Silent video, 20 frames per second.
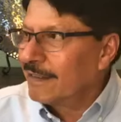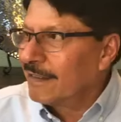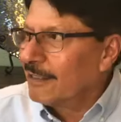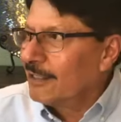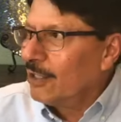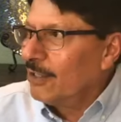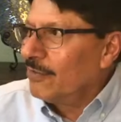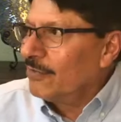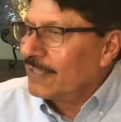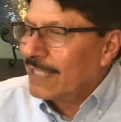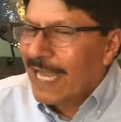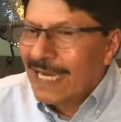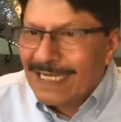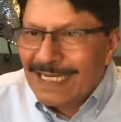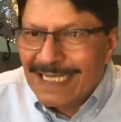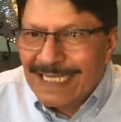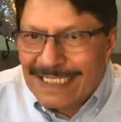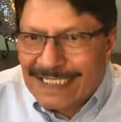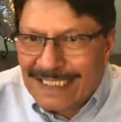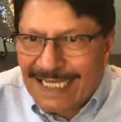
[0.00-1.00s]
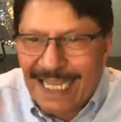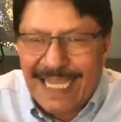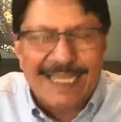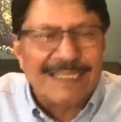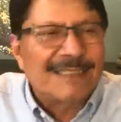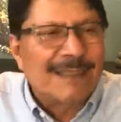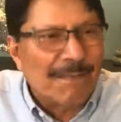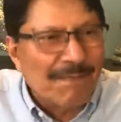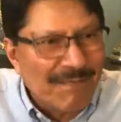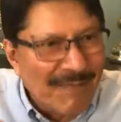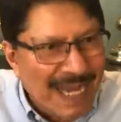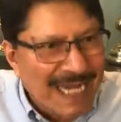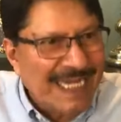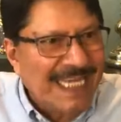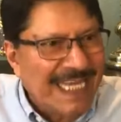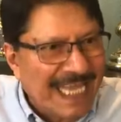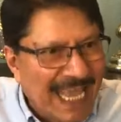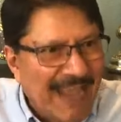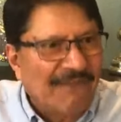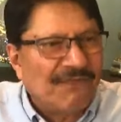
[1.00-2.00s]
The
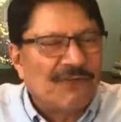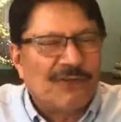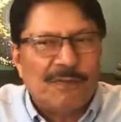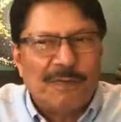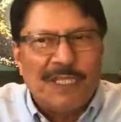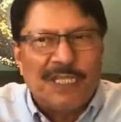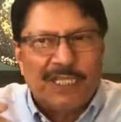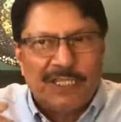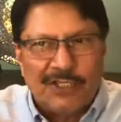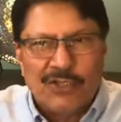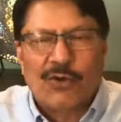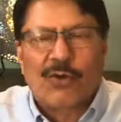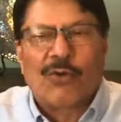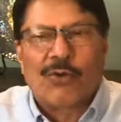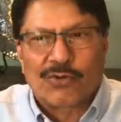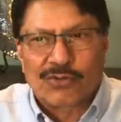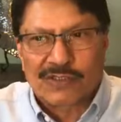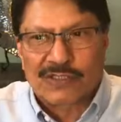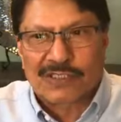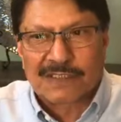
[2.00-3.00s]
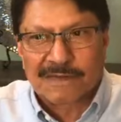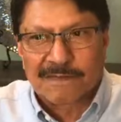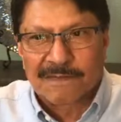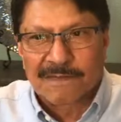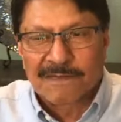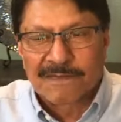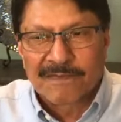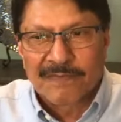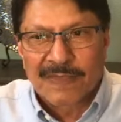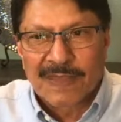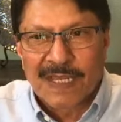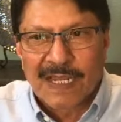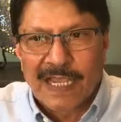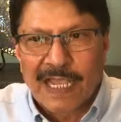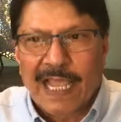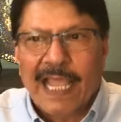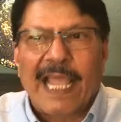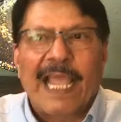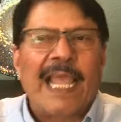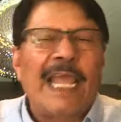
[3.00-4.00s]
money have to be yours,
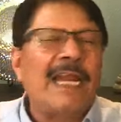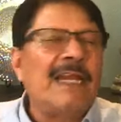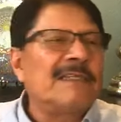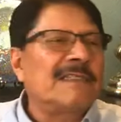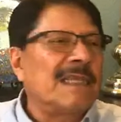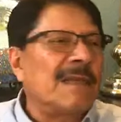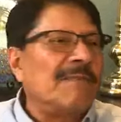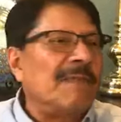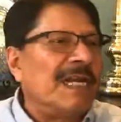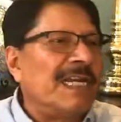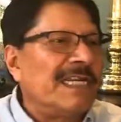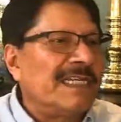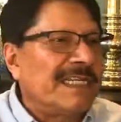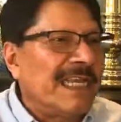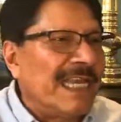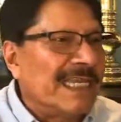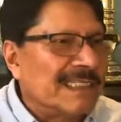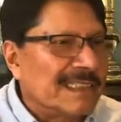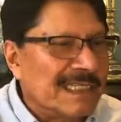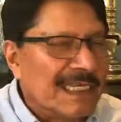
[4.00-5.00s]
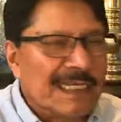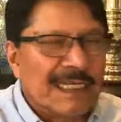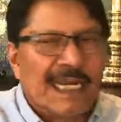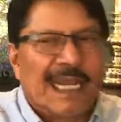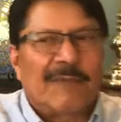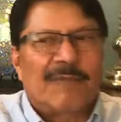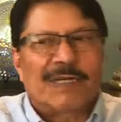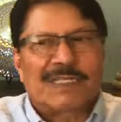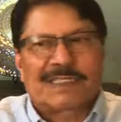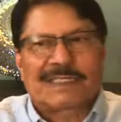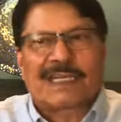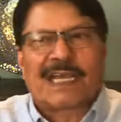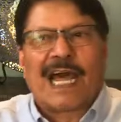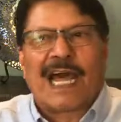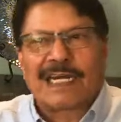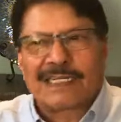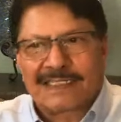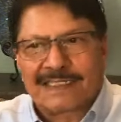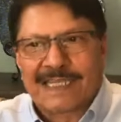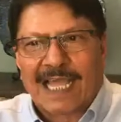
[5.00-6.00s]
and somebody takes a neighbor's
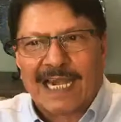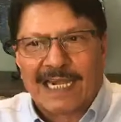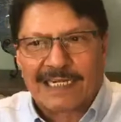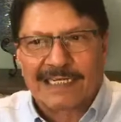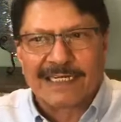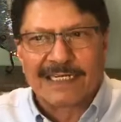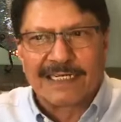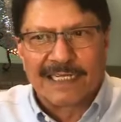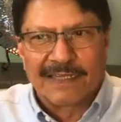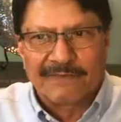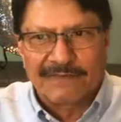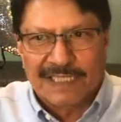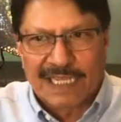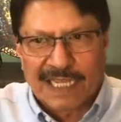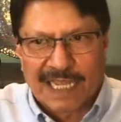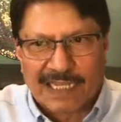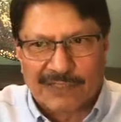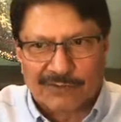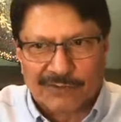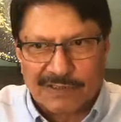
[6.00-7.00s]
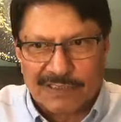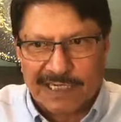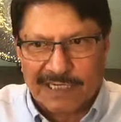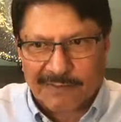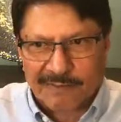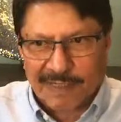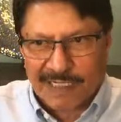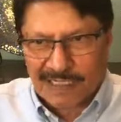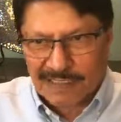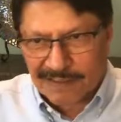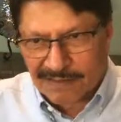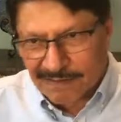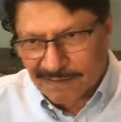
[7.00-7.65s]
car, sell it and give zakat on that money.